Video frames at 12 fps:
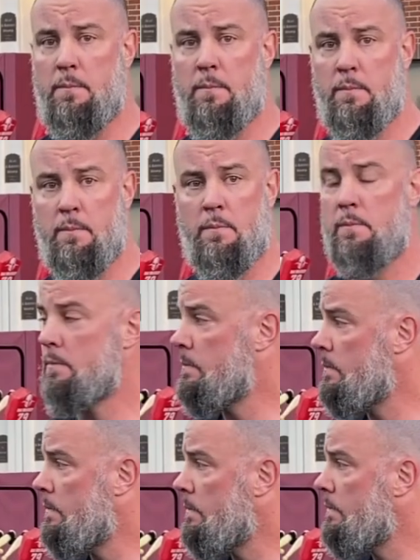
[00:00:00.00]
What kind of
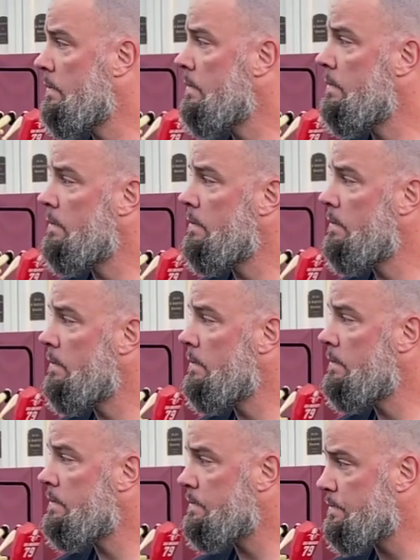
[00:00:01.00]
impression has Jared Verse
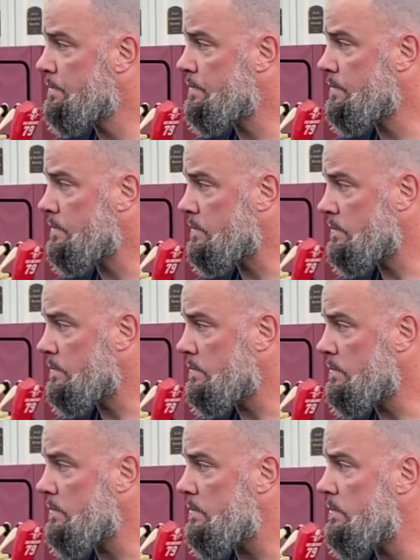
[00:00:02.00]
made on you so
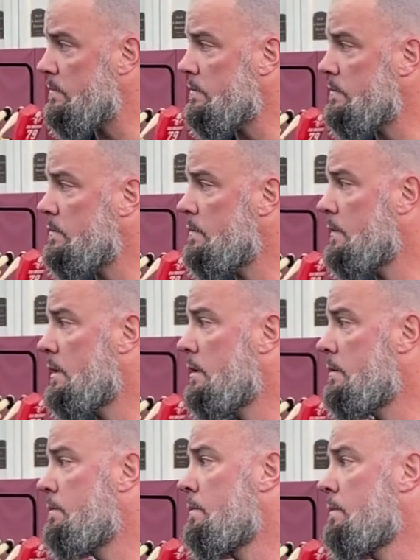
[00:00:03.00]
far, and, what's
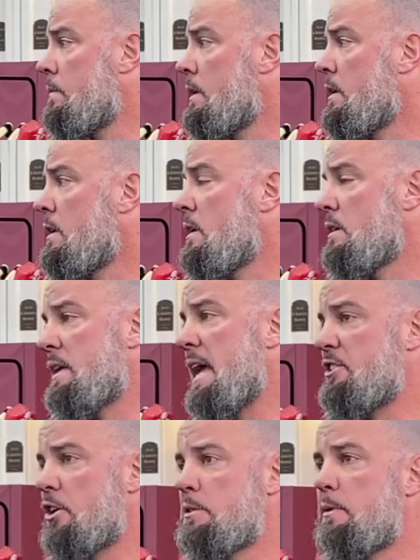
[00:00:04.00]
kind of stood out to you? Yeah,
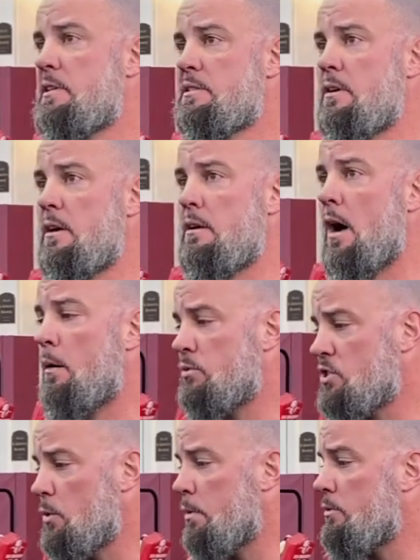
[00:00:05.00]
Jared's been a stud, um,
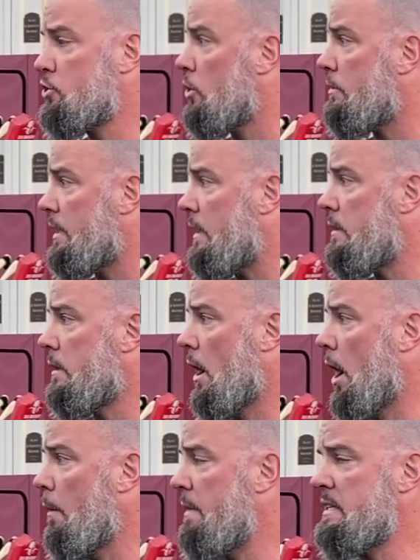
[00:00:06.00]
super mature kid.
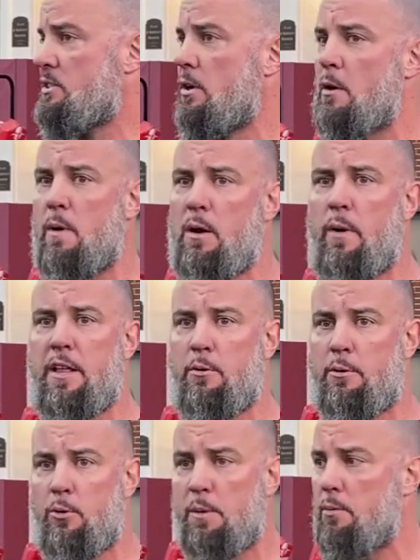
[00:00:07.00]
Um, that stood out right away in the
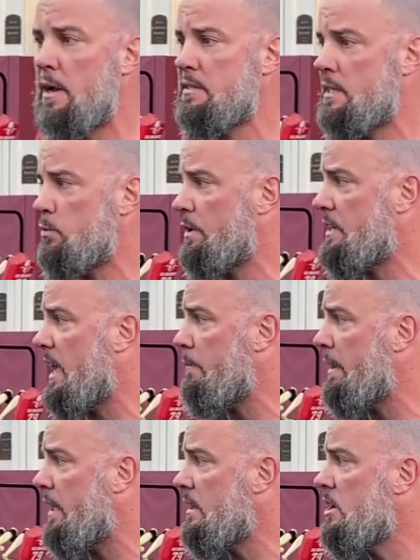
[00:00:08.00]
recruiting process when he came
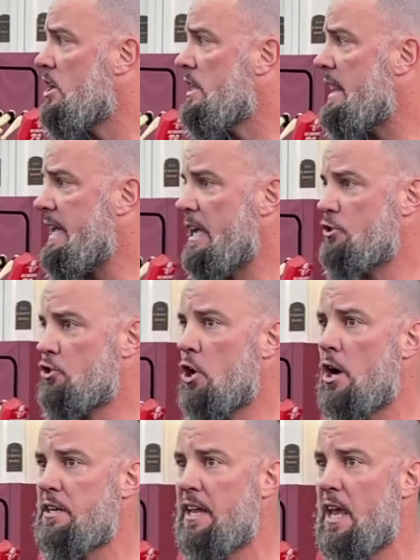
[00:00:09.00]
in. Like as you're
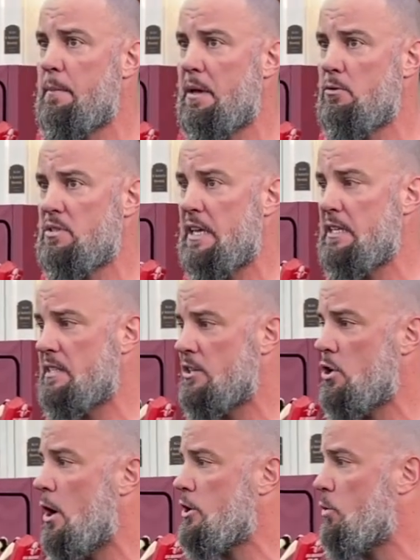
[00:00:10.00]
talking to him, he was he's like
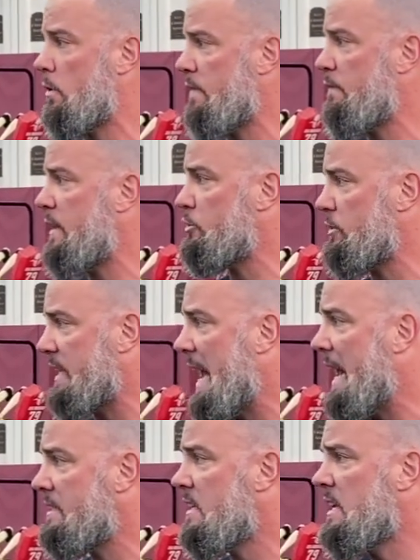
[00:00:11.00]
talking to one of our veteran
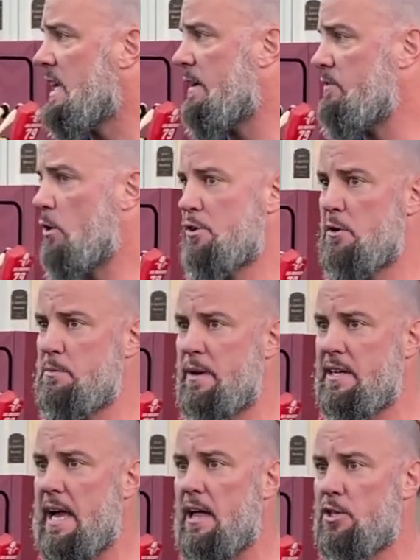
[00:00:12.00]
guys. You know, he always been
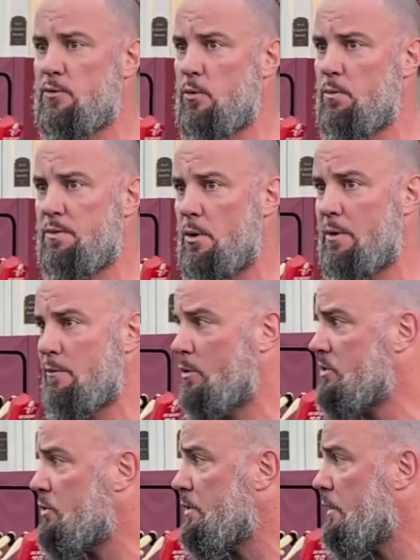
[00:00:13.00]
in college for you know,
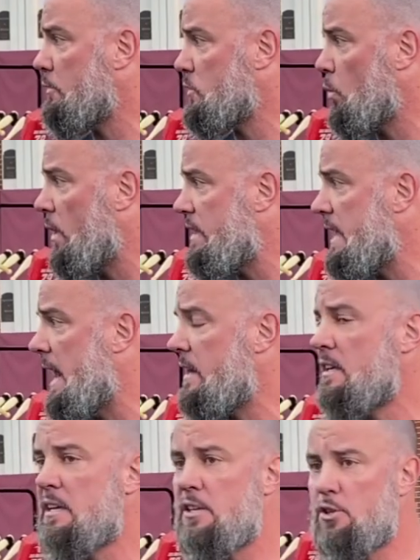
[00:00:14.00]
two years or whatnot.
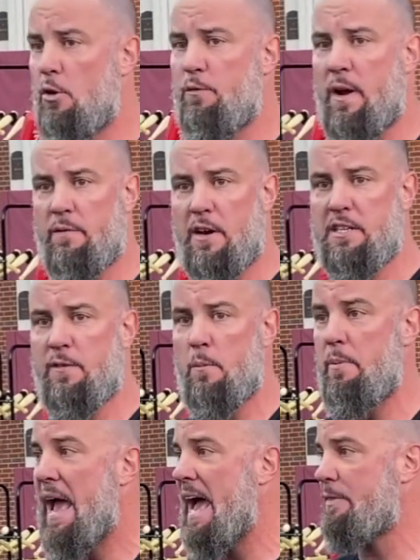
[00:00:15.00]
You know, very very different
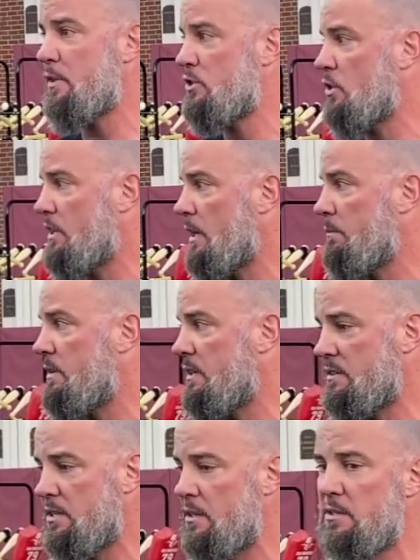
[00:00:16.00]
path that took him to,
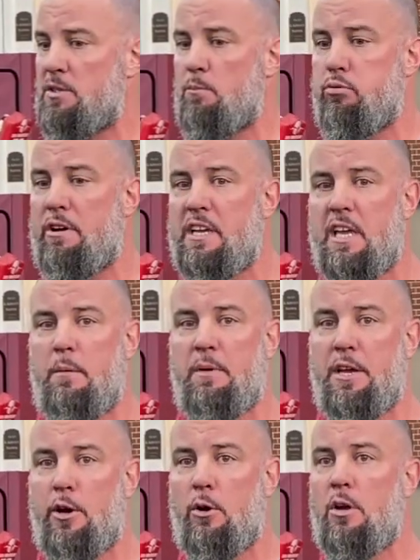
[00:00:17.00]
to, to bring him
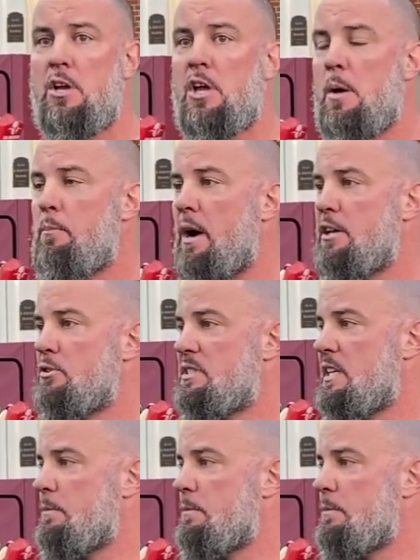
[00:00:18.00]
here. But you see